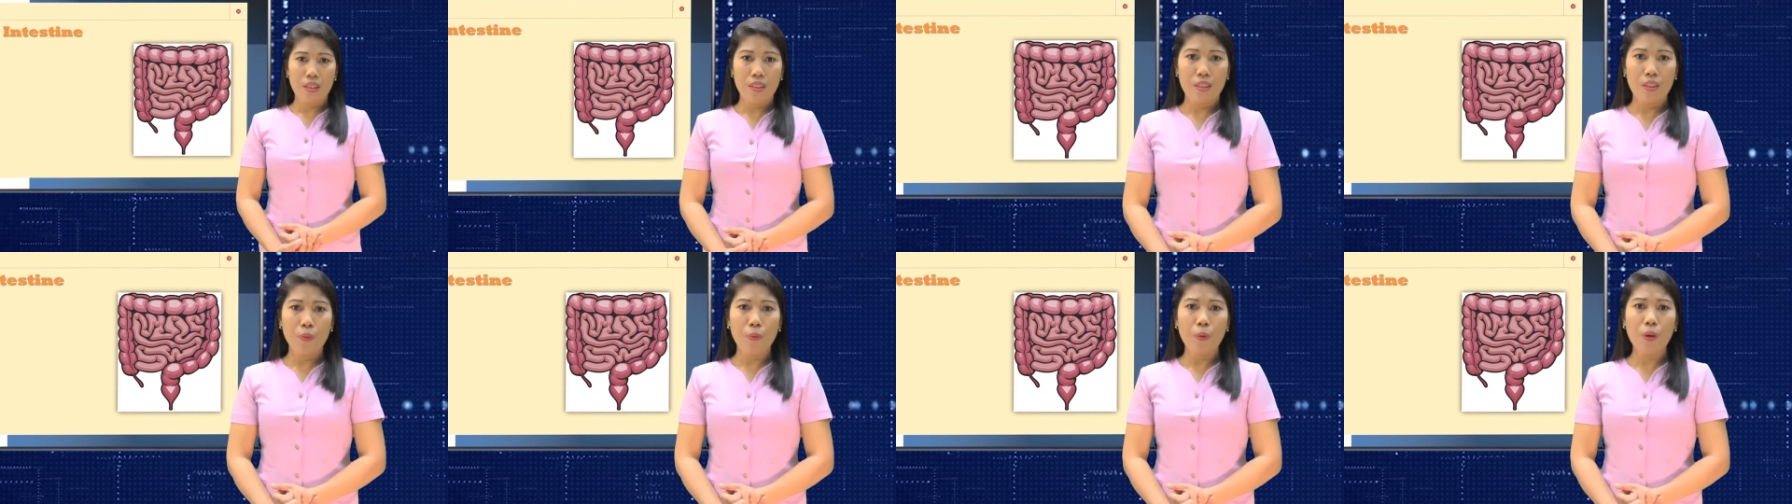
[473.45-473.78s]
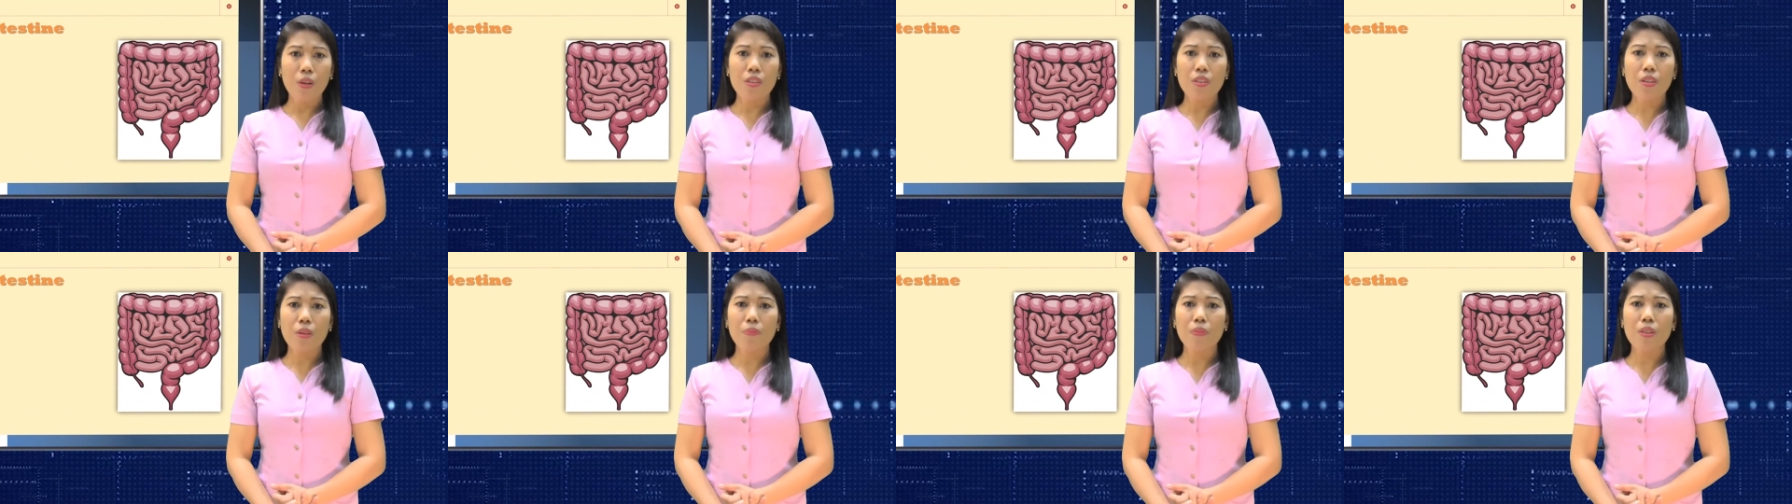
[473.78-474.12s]
The
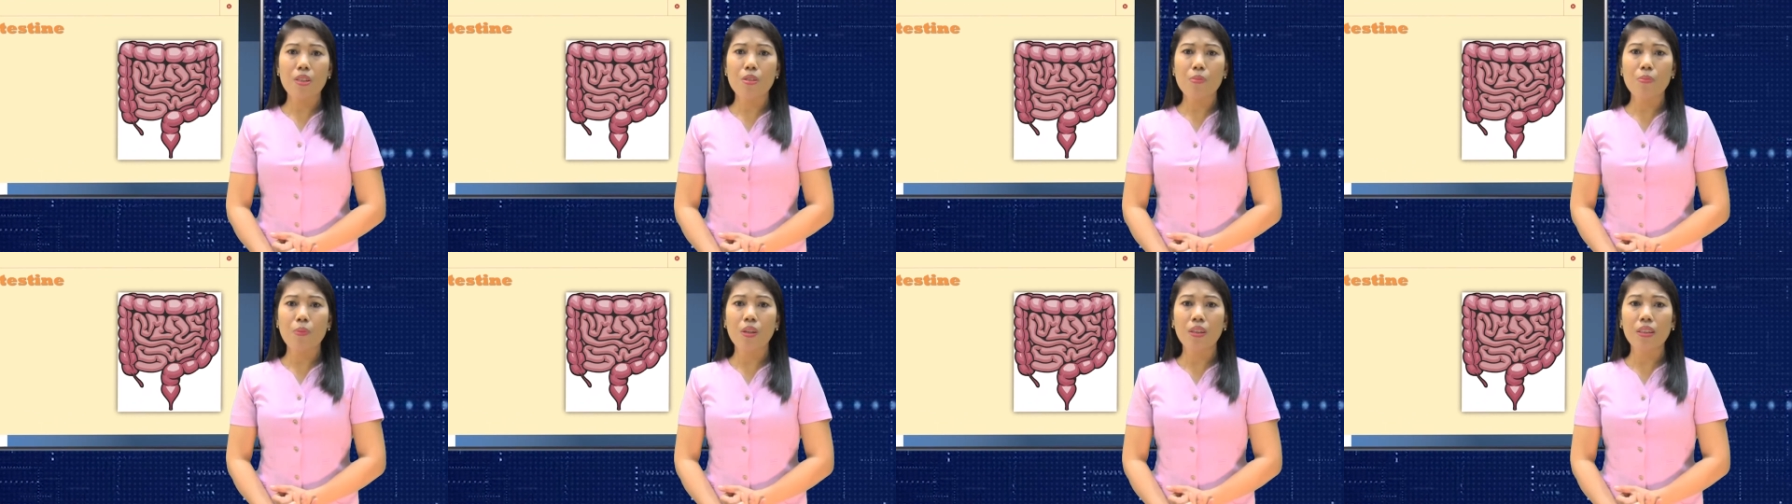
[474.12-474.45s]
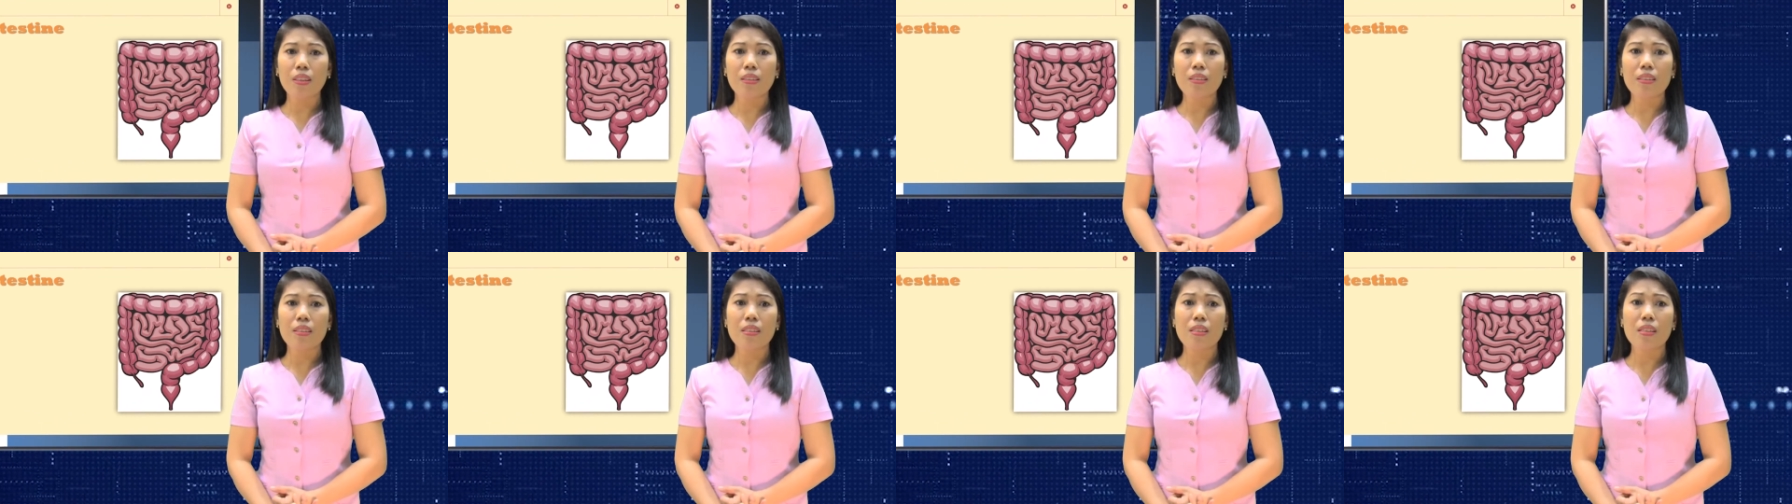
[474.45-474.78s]
walls of the small
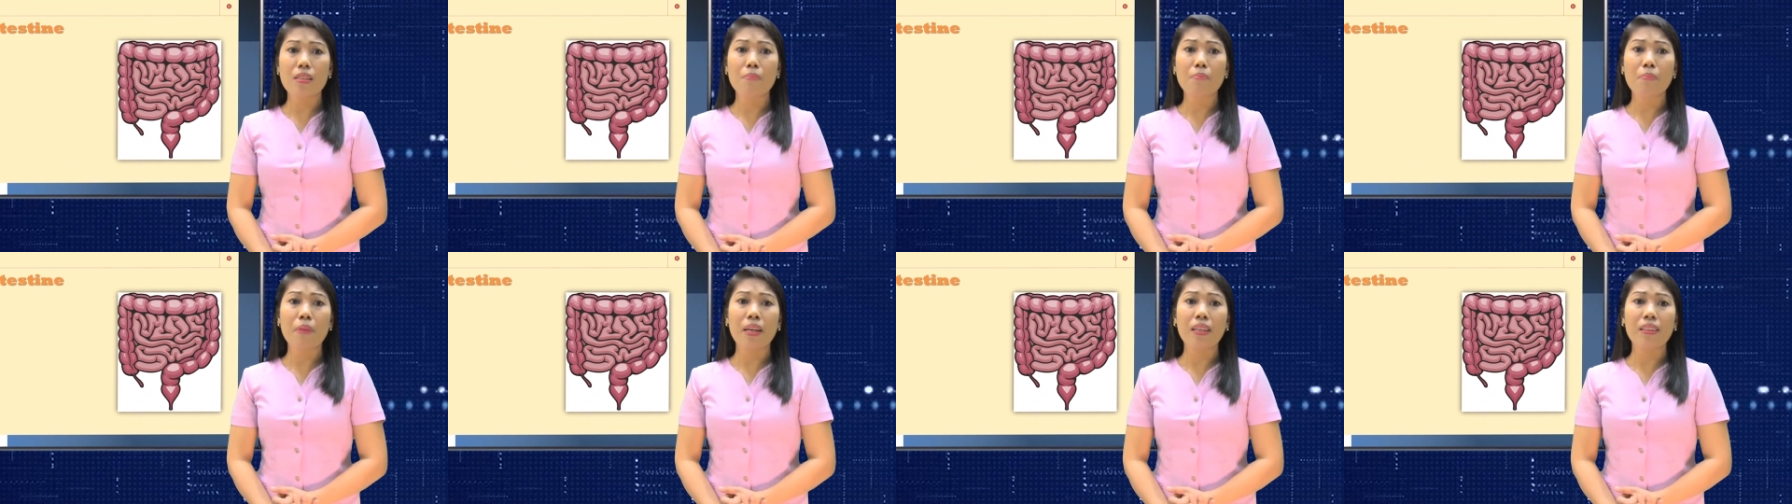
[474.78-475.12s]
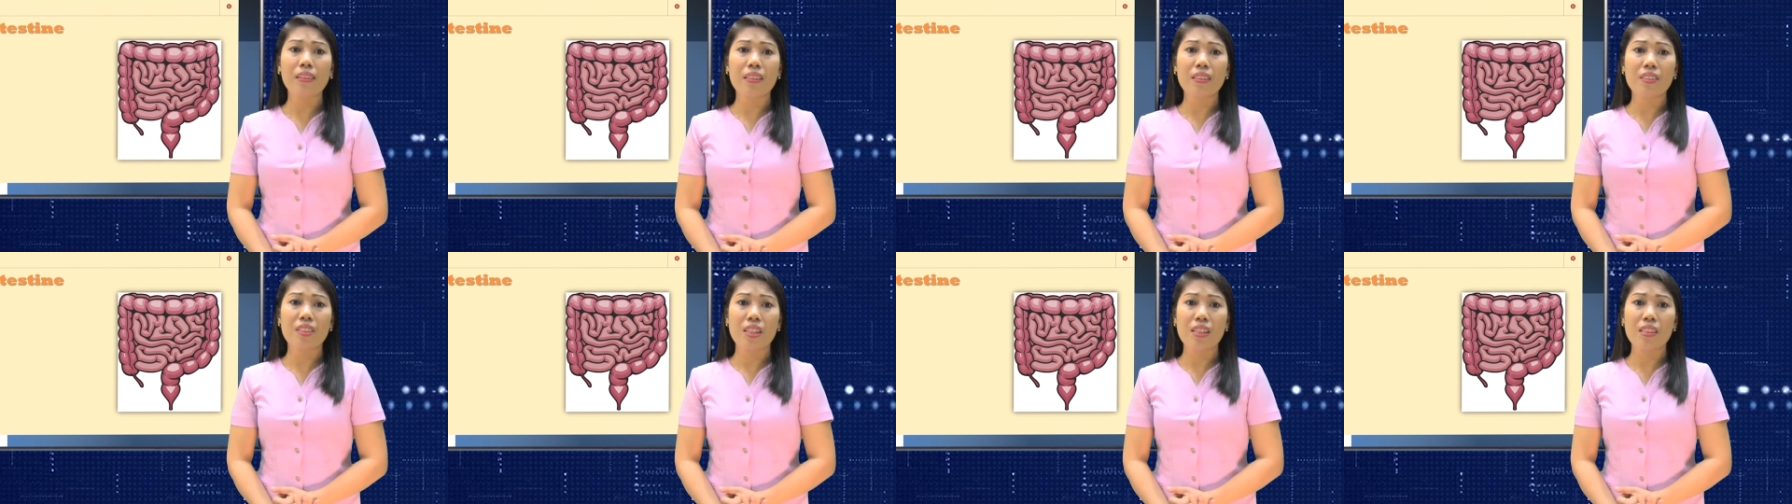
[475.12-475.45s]
intestine
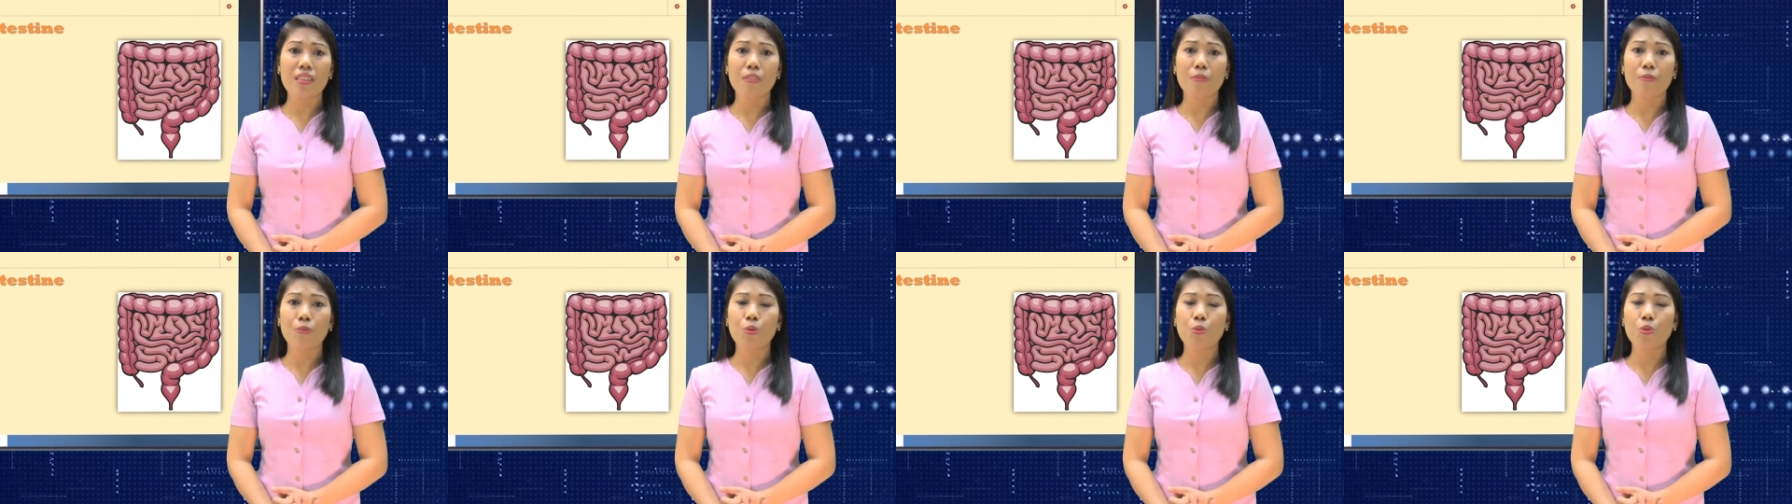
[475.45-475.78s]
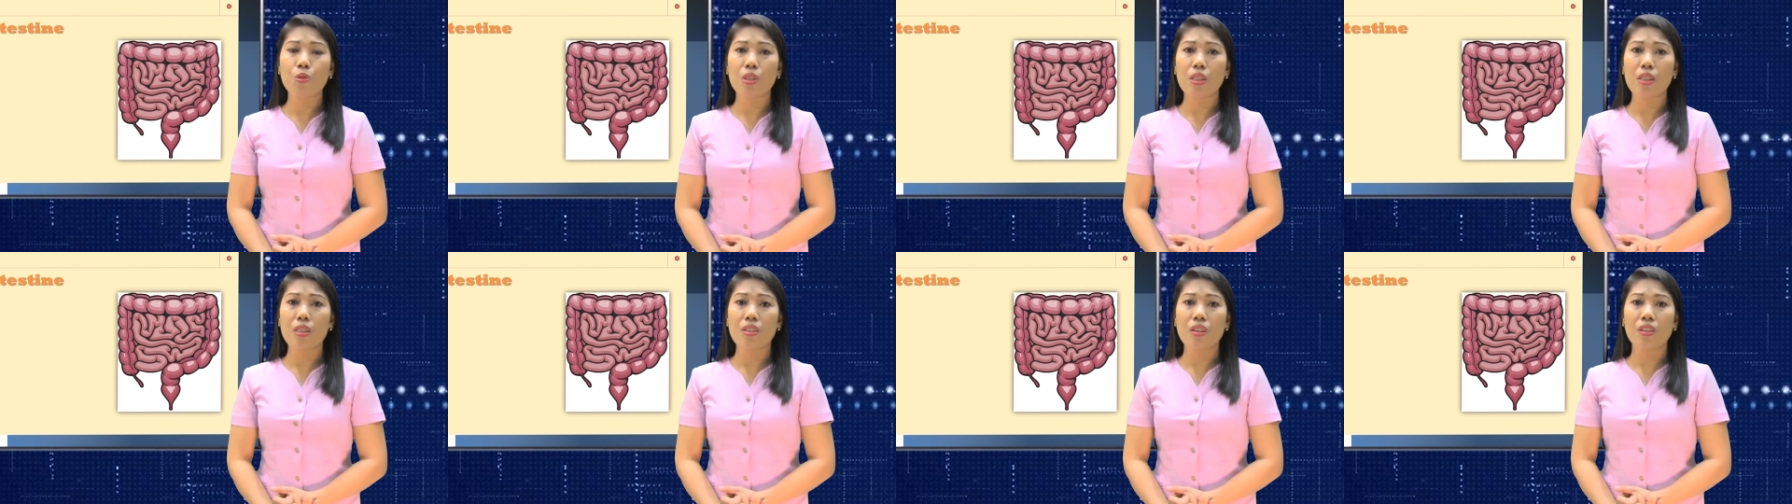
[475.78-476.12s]
make digestive
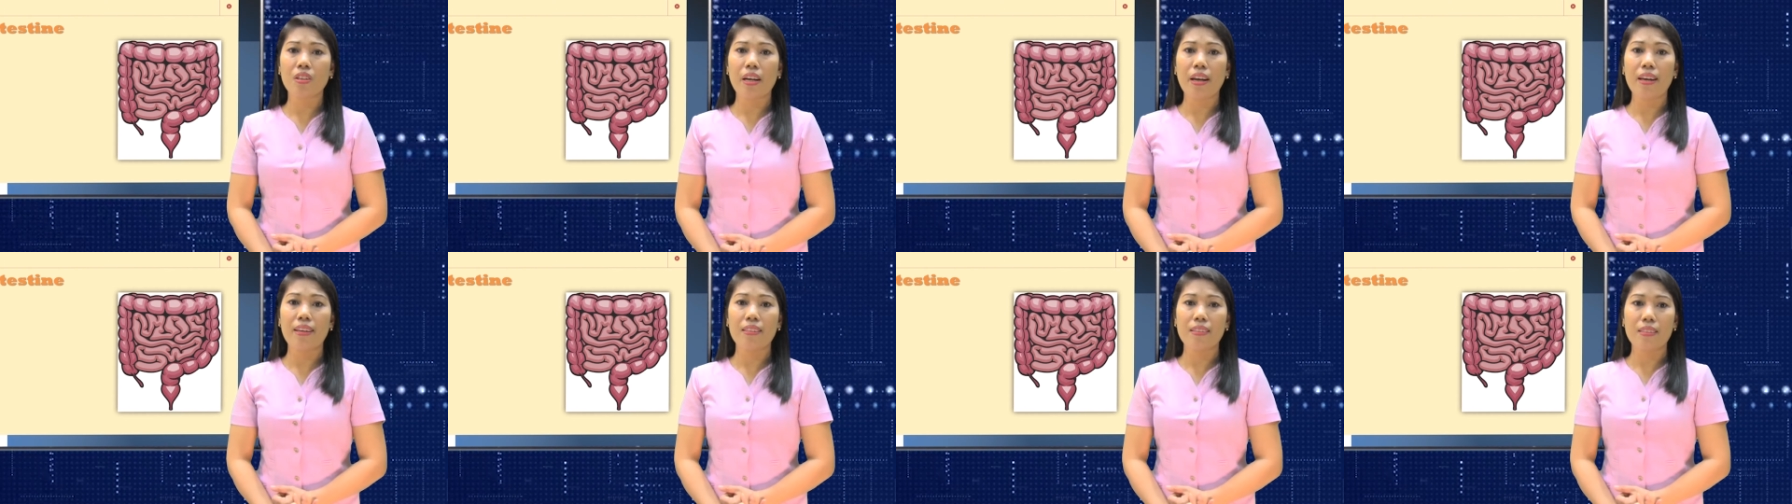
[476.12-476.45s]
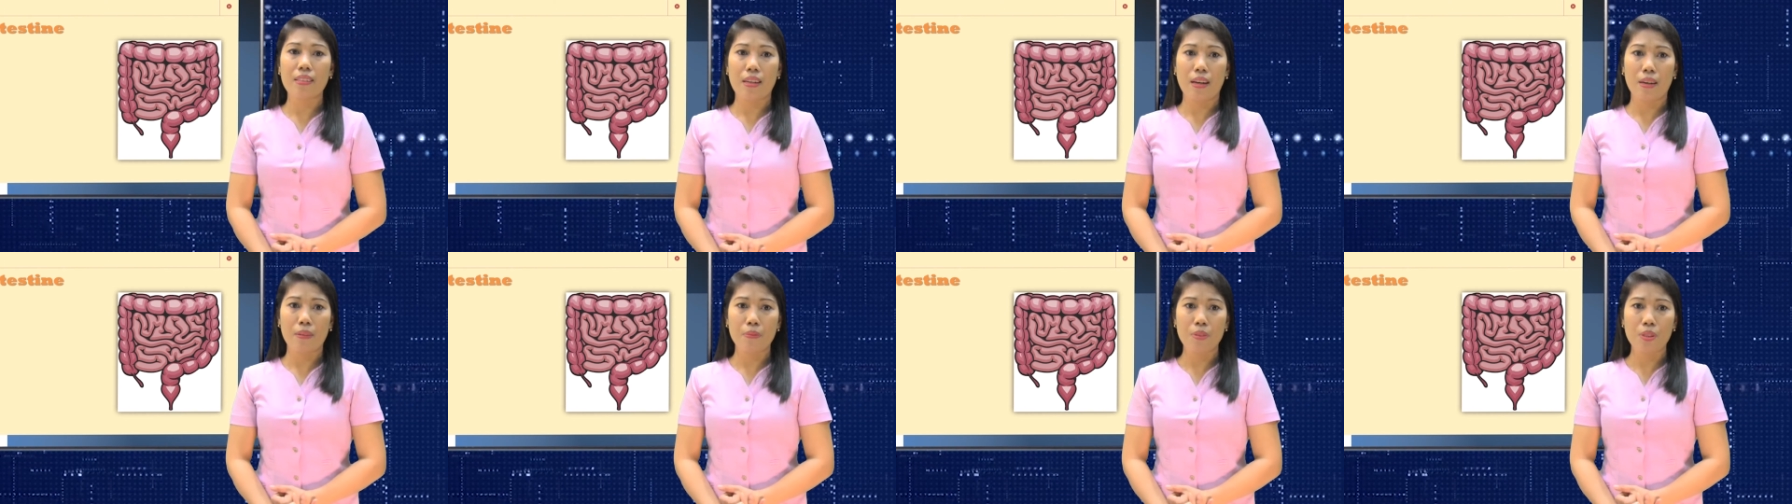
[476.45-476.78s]
juices or
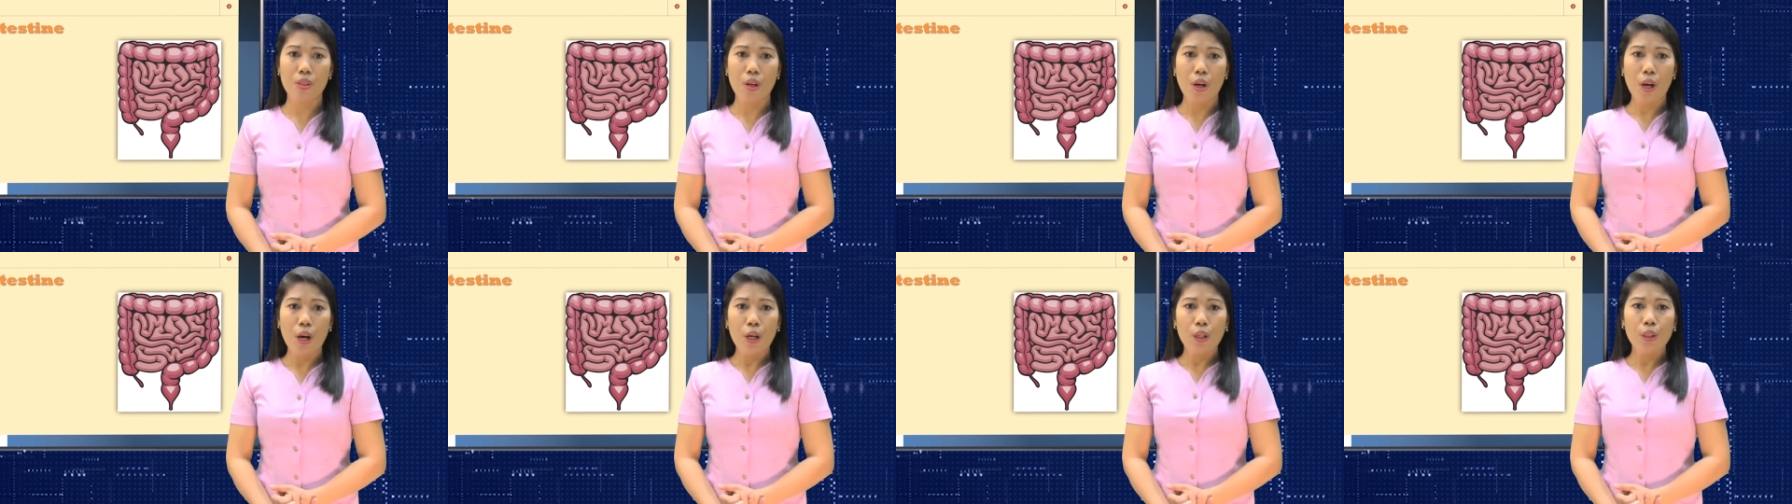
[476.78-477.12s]
enzymes